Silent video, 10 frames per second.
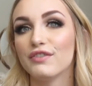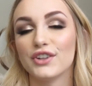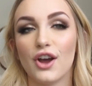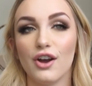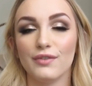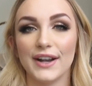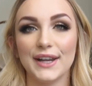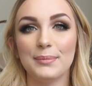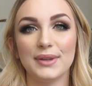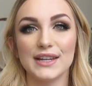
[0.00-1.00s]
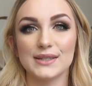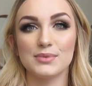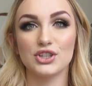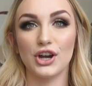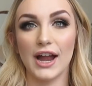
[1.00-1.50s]
If you're not already, please
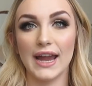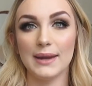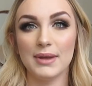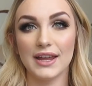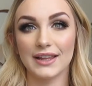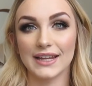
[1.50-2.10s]
subscribe.